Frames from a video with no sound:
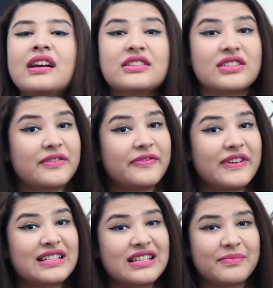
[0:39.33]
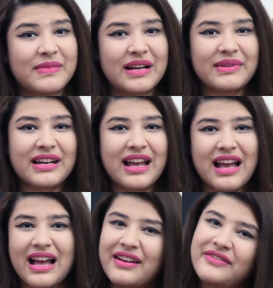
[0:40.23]
So the first lip balm that I
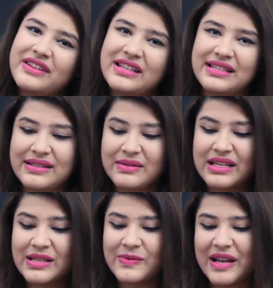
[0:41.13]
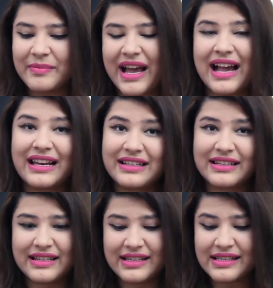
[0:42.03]
have is this one by
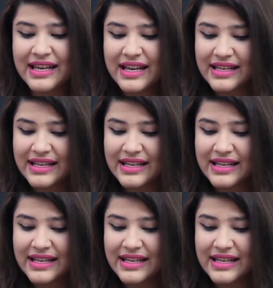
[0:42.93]
Island Kiss.